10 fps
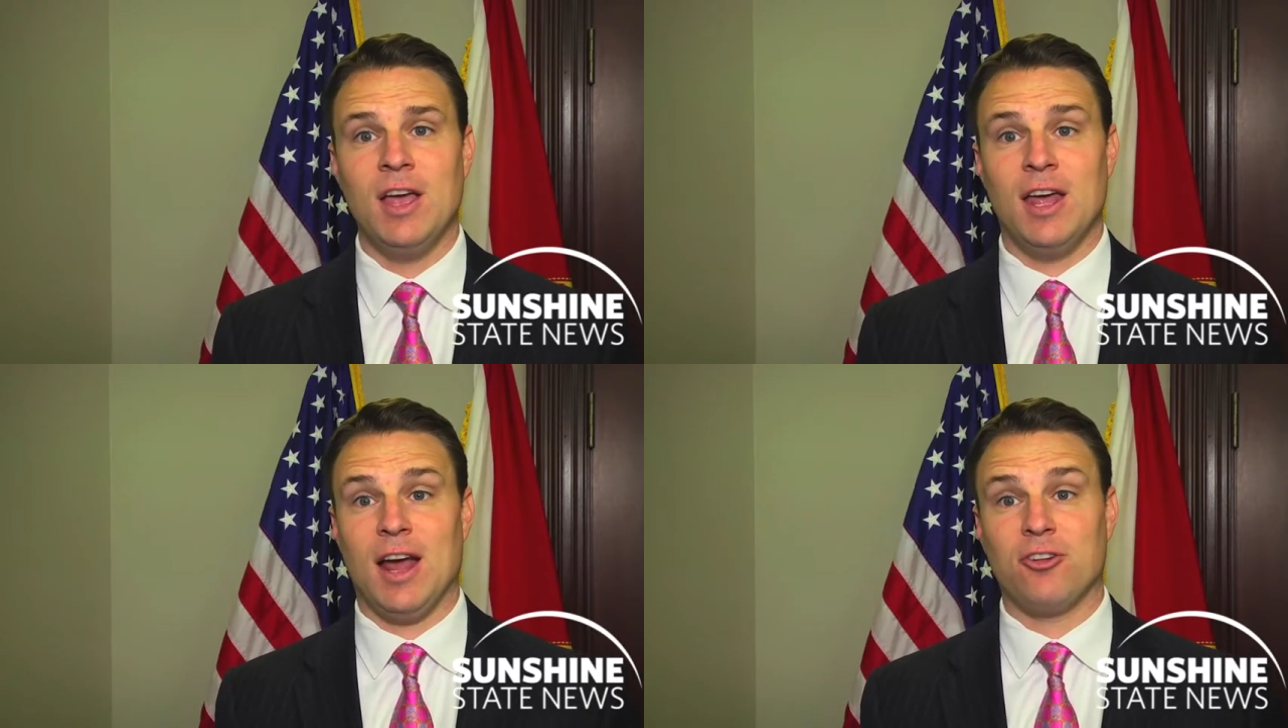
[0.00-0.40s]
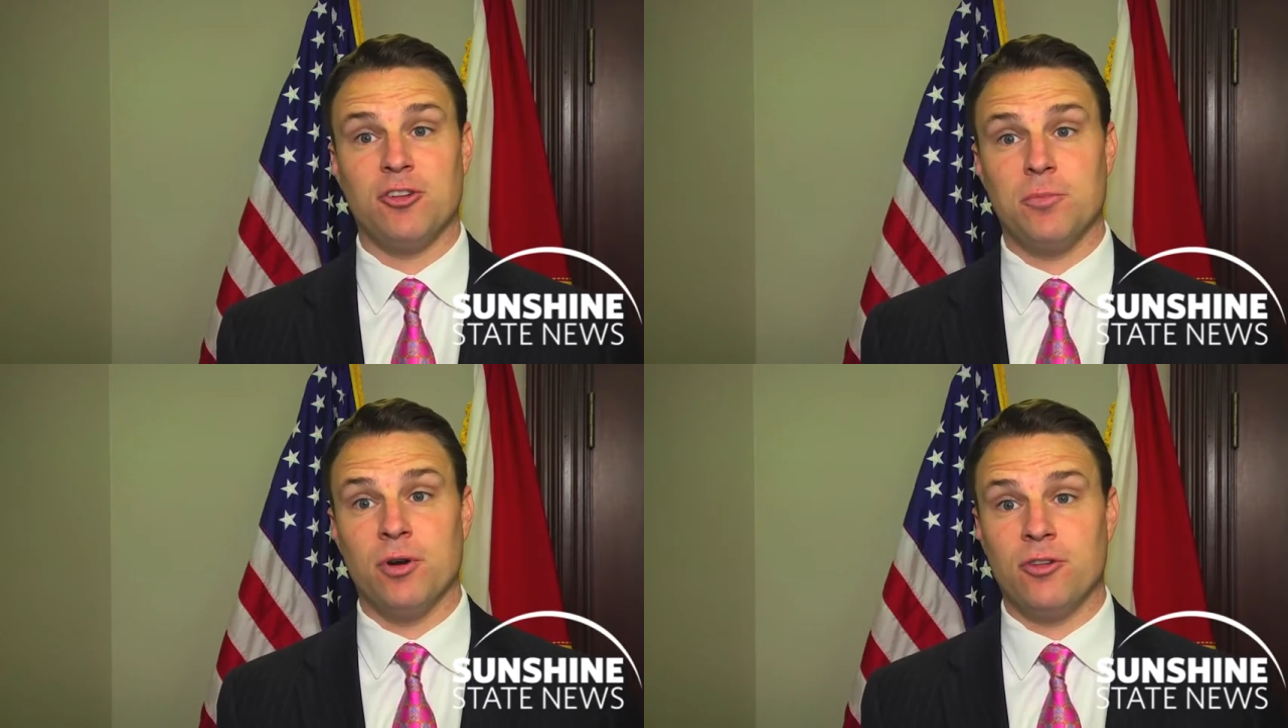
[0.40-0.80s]
It
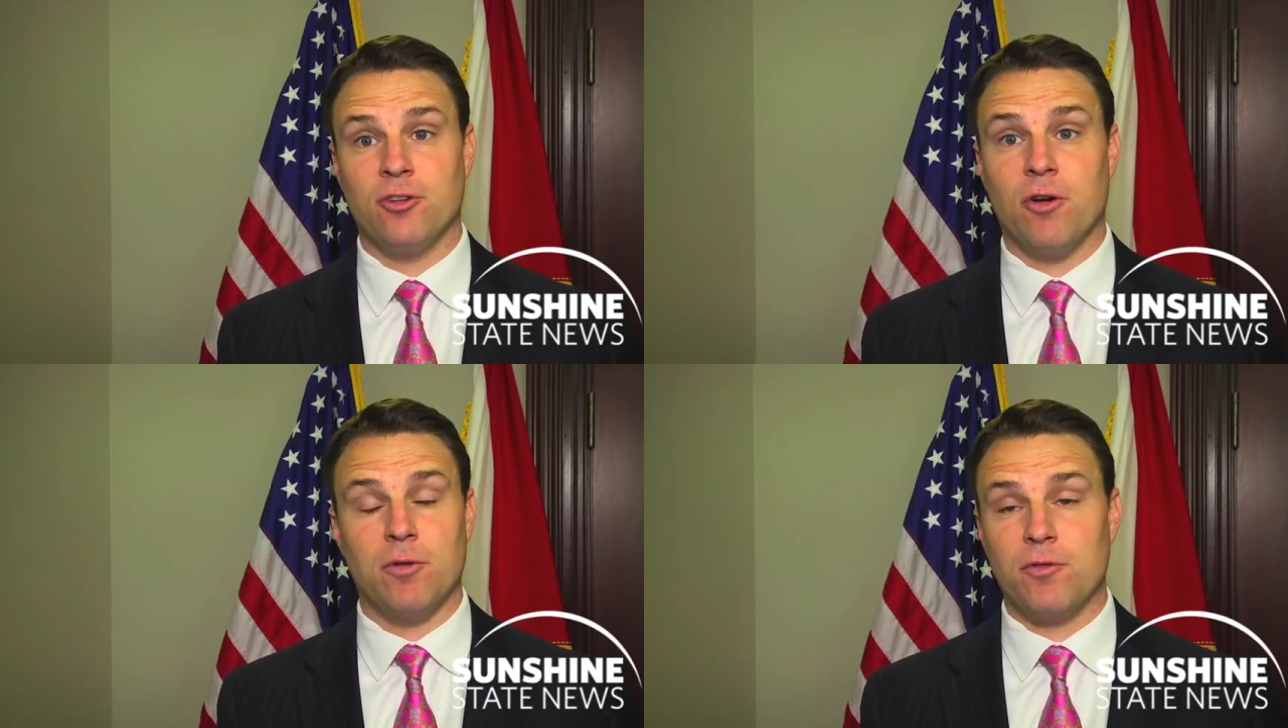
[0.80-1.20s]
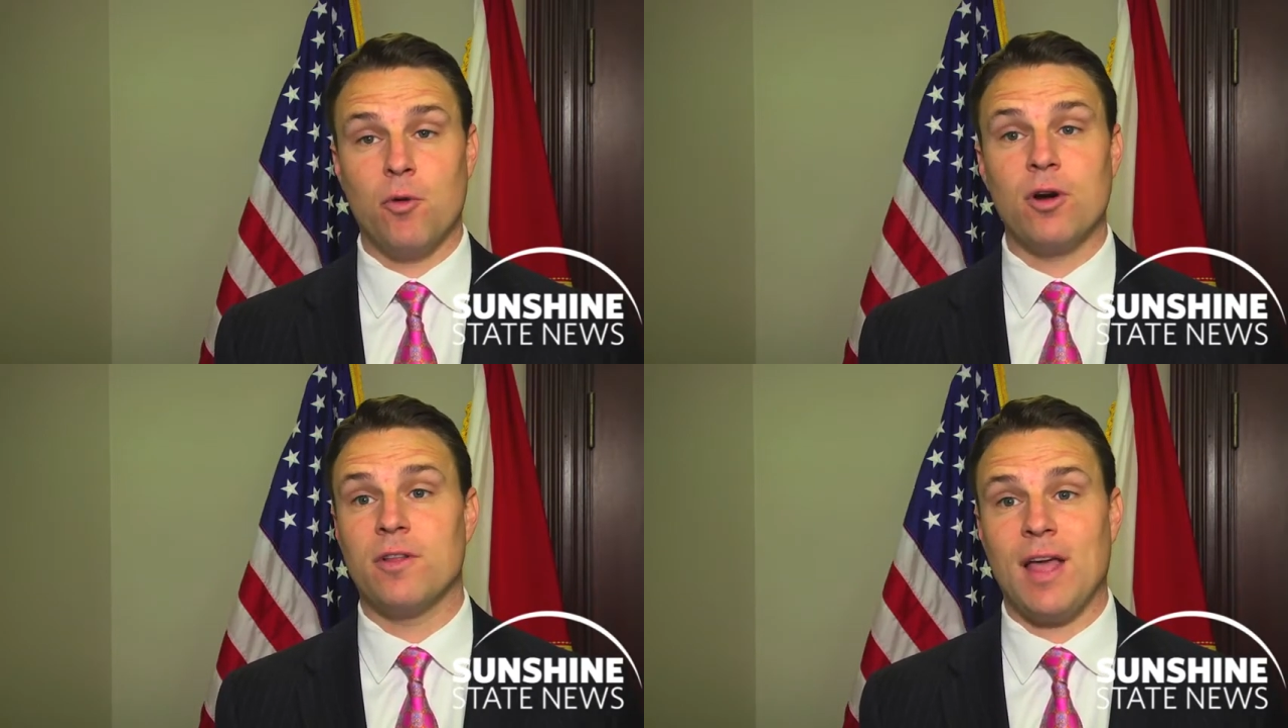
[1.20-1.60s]
actually puts over
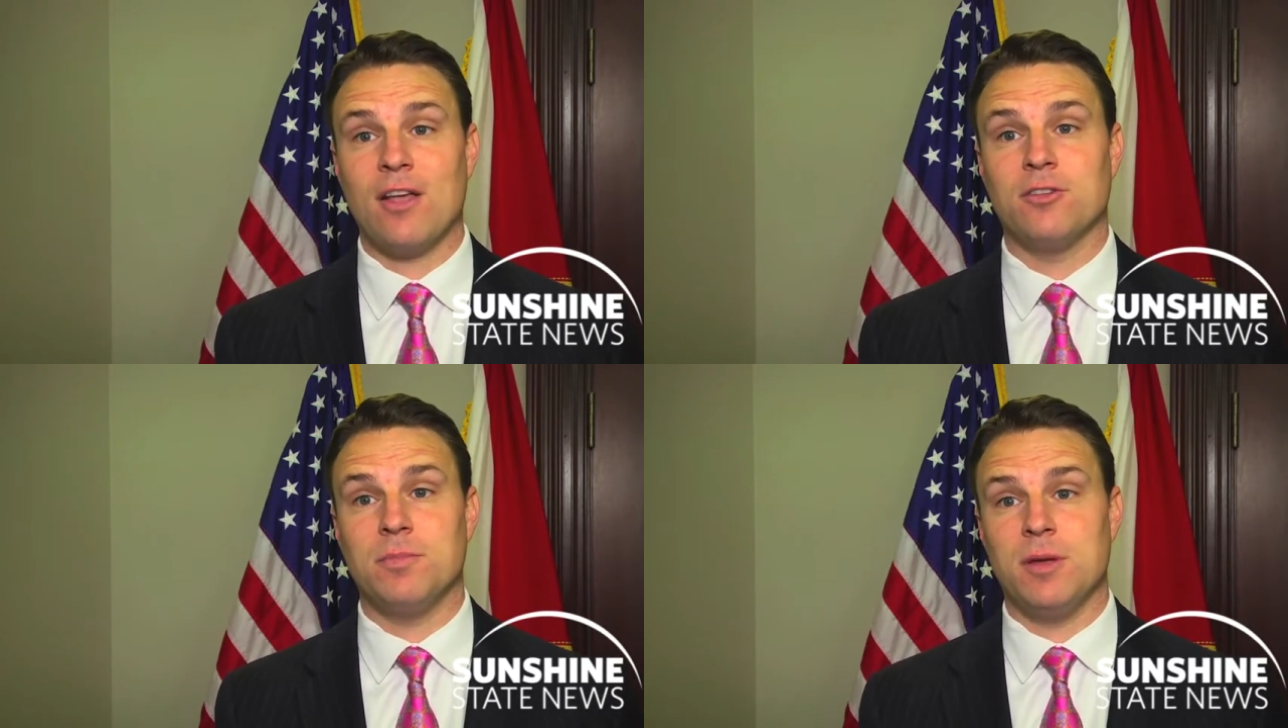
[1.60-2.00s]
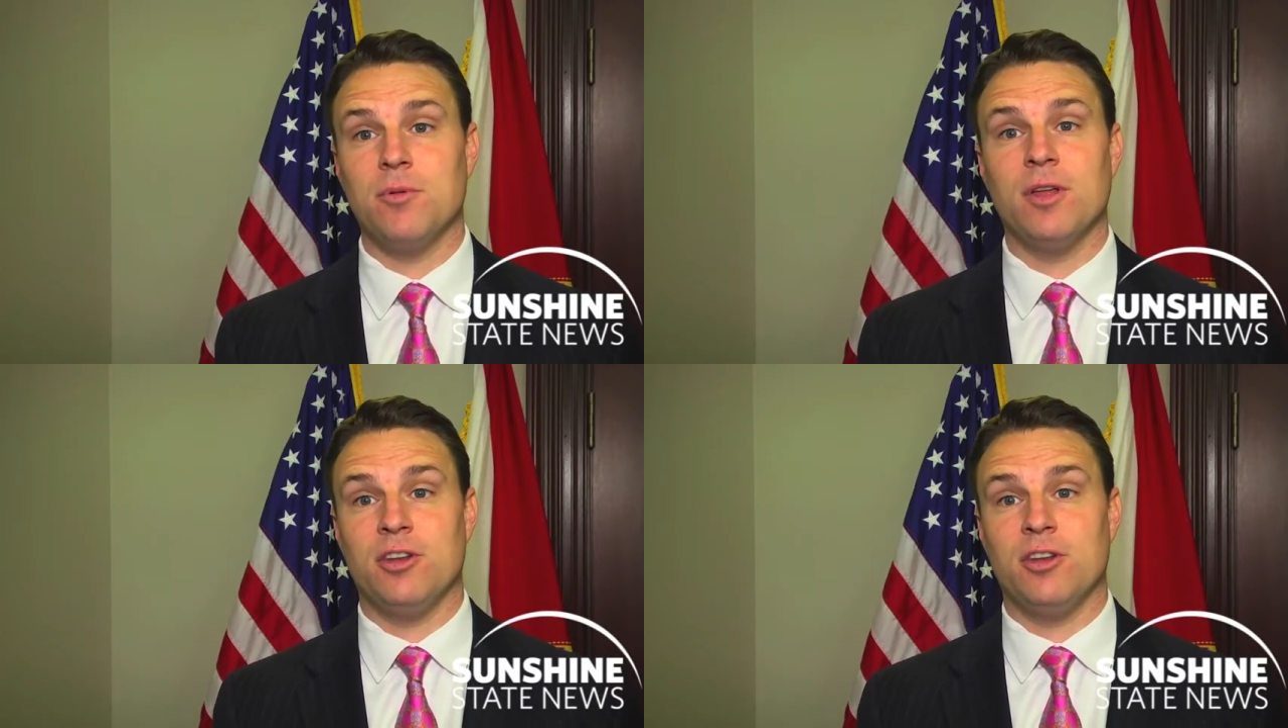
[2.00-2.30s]
400,000 people